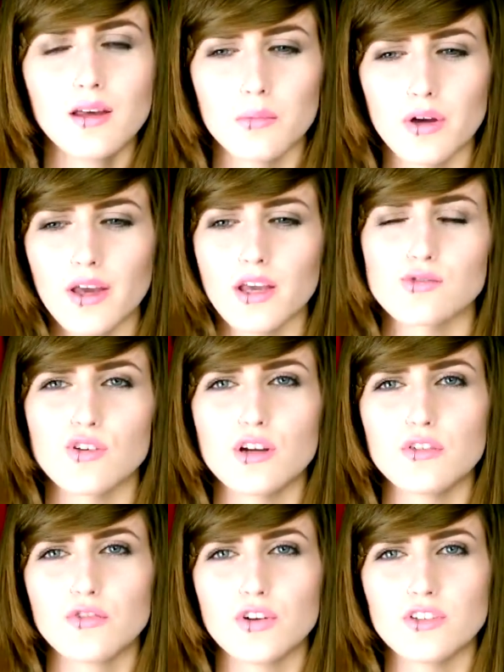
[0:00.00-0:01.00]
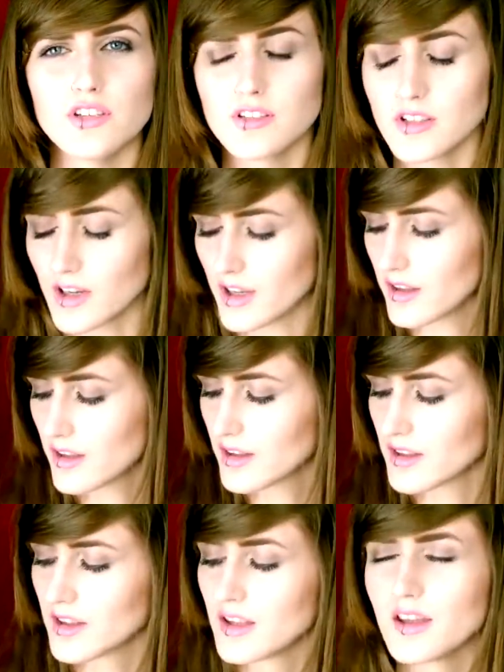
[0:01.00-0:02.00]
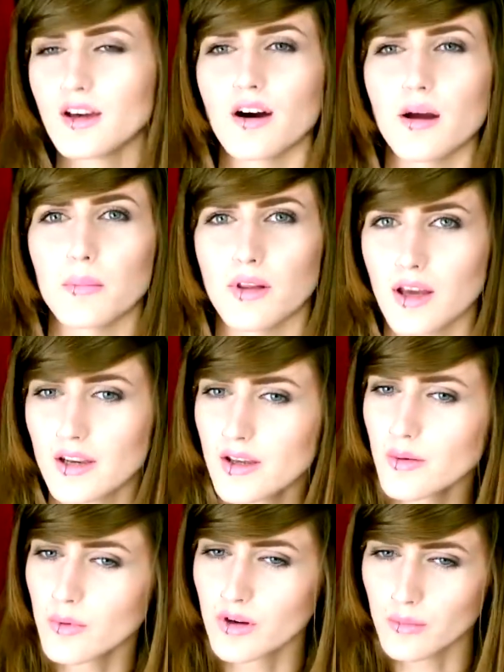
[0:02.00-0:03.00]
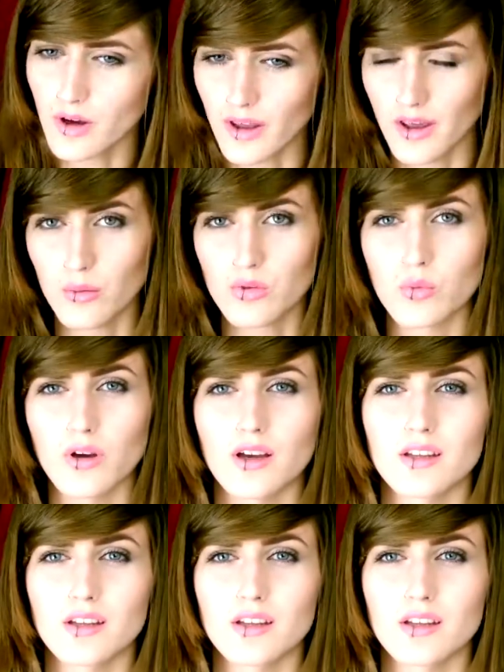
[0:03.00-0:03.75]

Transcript: My hair's very frizzy today. I plaited it when my hair was wet